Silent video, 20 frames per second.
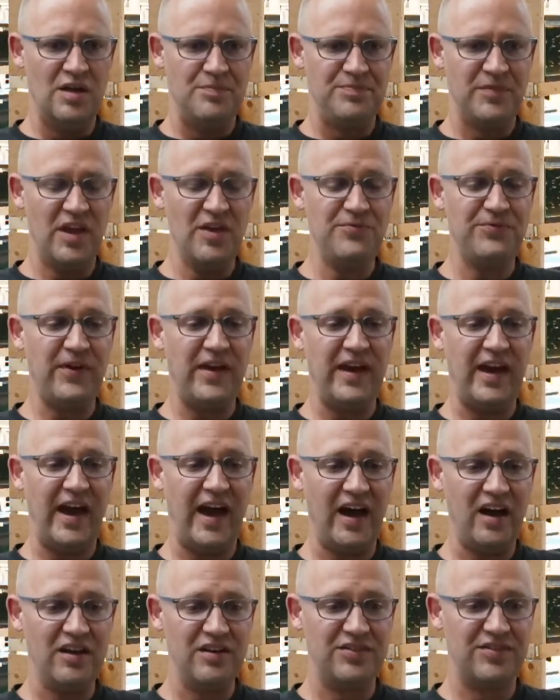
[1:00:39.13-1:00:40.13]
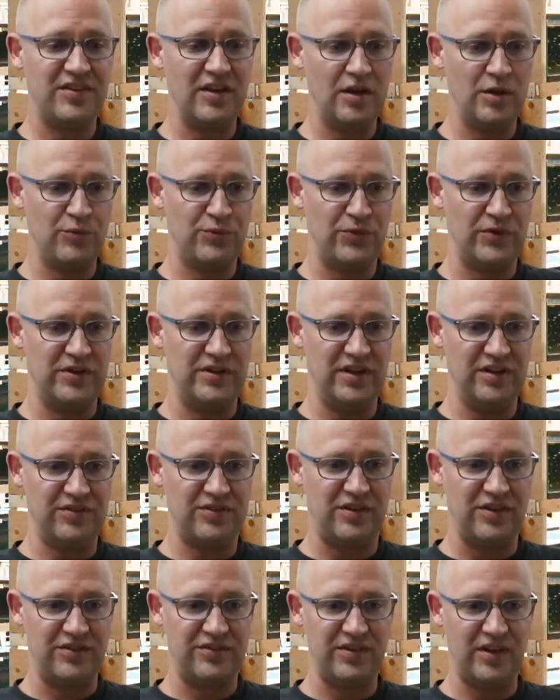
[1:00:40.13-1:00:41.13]
If I had a setup for
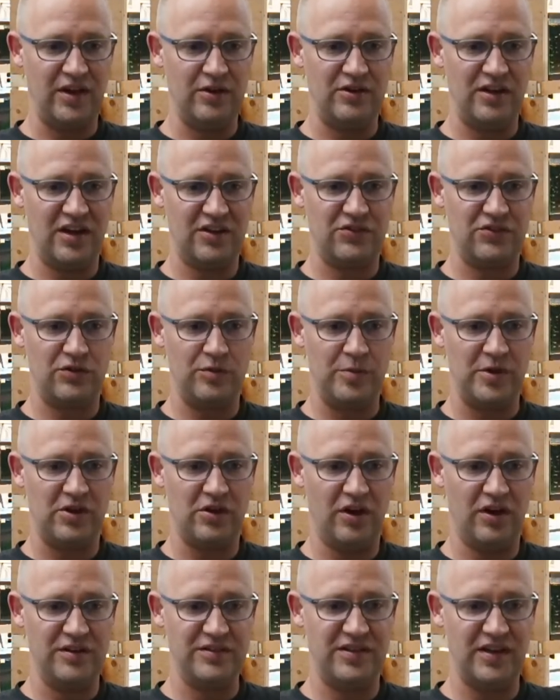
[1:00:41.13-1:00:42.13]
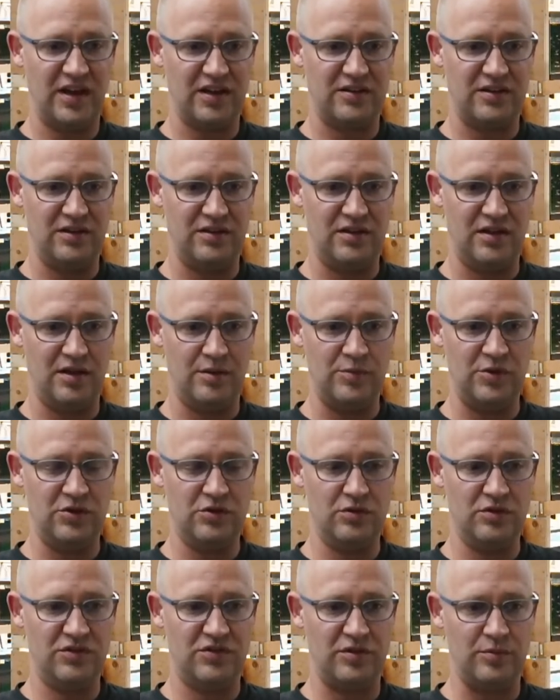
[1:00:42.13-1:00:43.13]
discus, I would actually be contacting them and
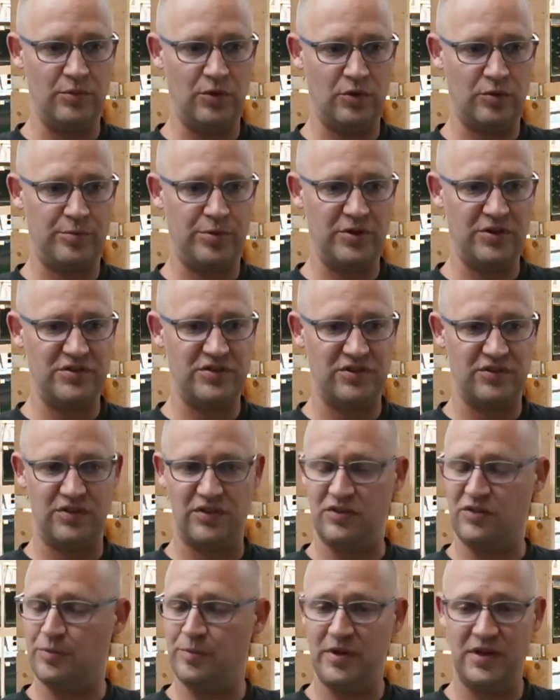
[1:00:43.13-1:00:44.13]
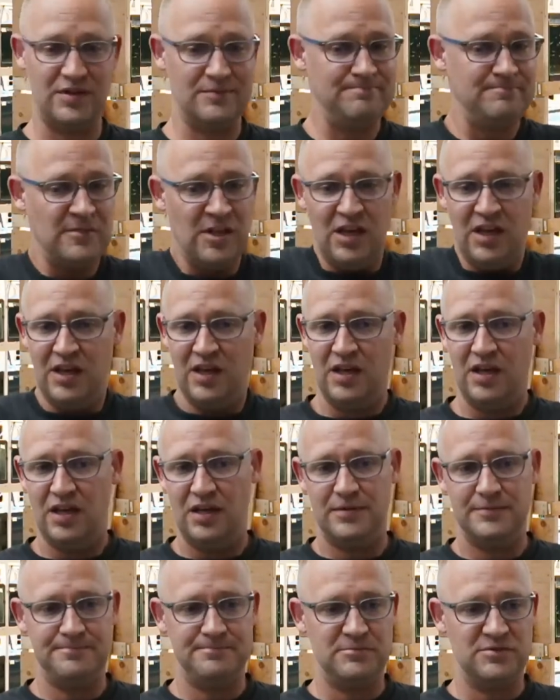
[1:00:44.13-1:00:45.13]
doing some bulk purchases, but
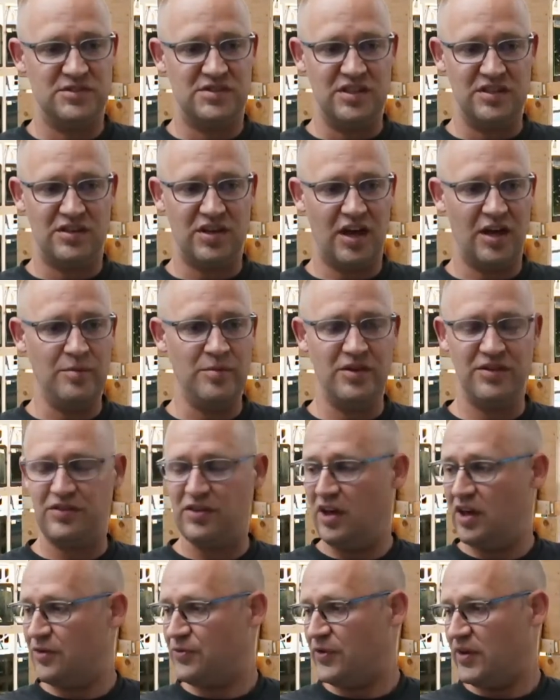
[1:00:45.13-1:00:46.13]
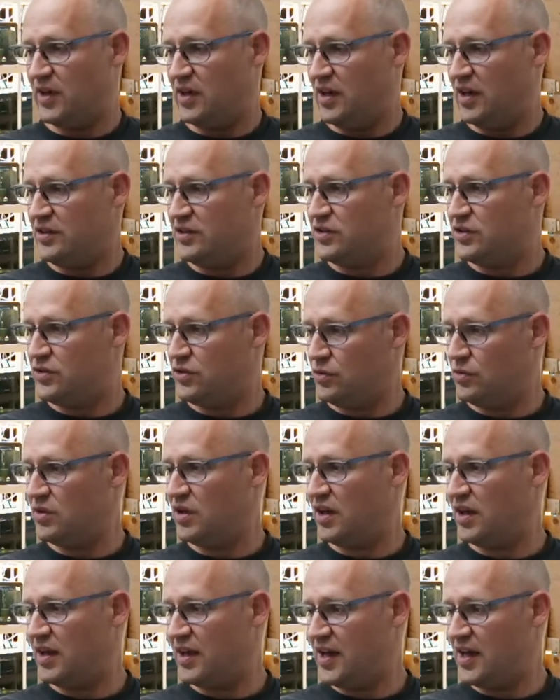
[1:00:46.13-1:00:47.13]
the timing's off. I do
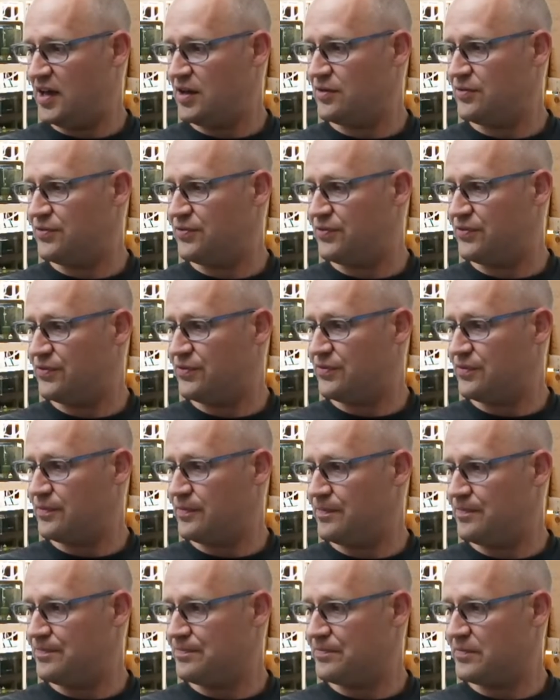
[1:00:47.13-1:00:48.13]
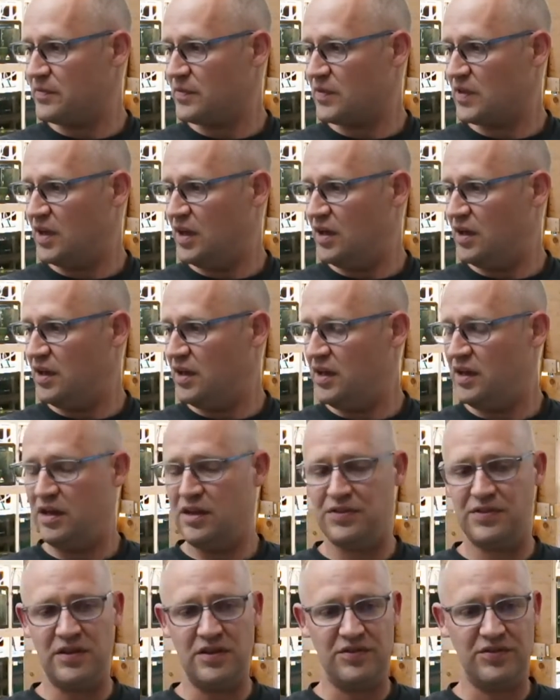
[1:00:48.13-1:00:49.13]
not have
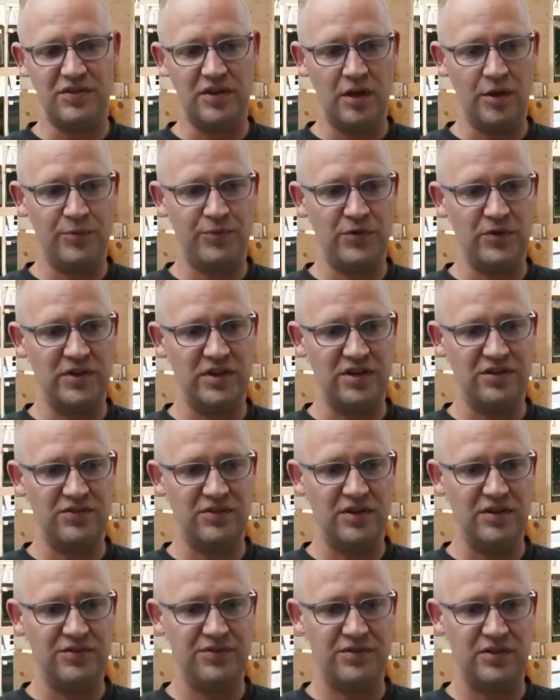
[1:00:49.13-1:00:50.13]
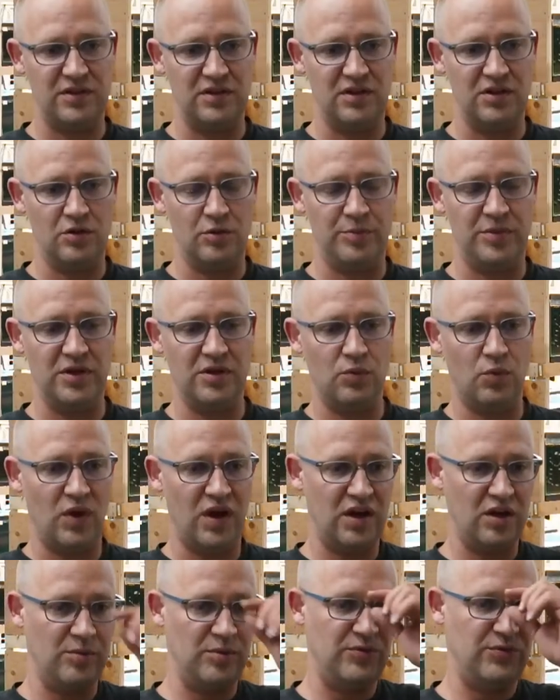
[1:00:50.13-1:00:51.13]
anything set up for discus, and it'll be a
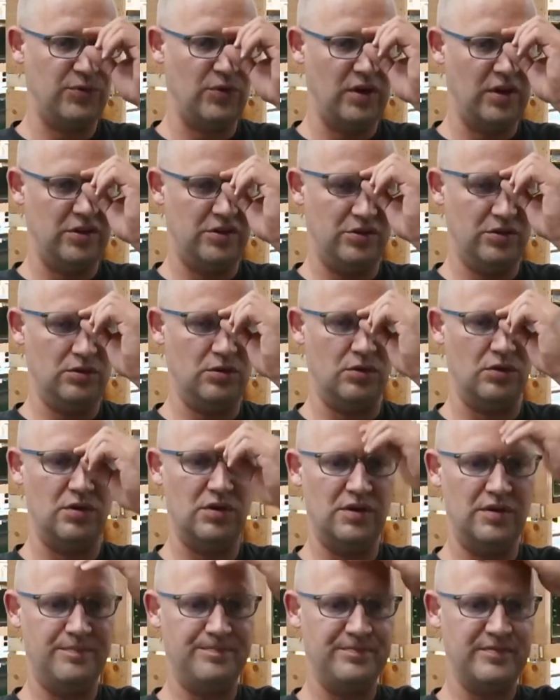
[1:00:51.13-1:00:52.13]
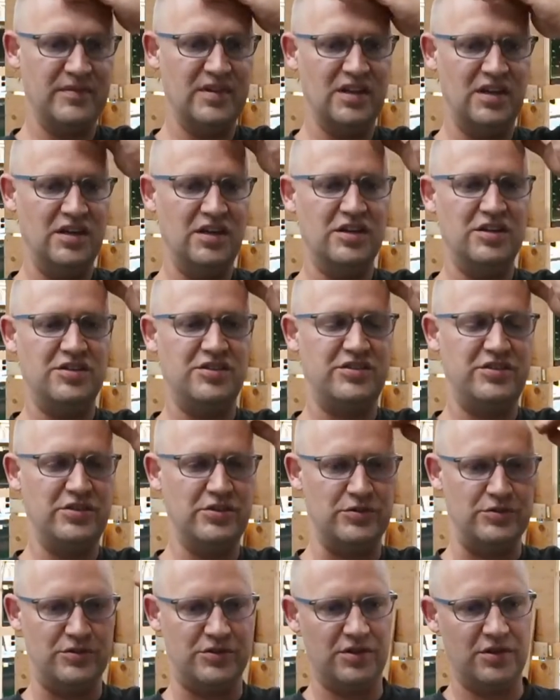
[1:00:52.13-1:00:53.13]
while before I do.
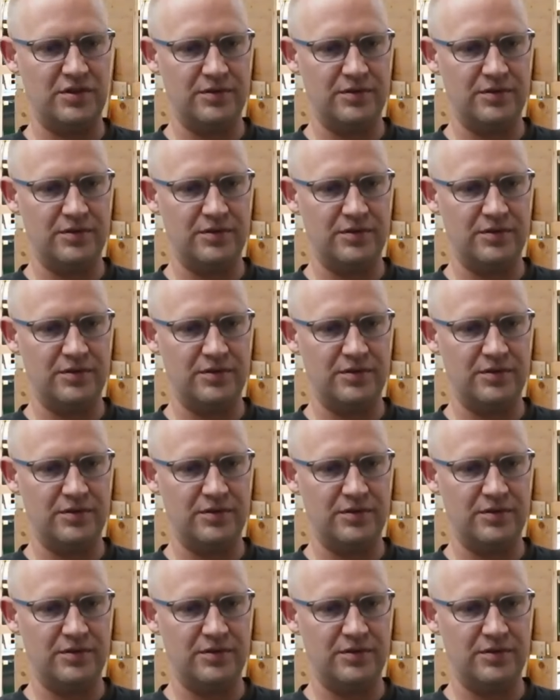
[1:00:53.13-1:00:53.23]
Shoot.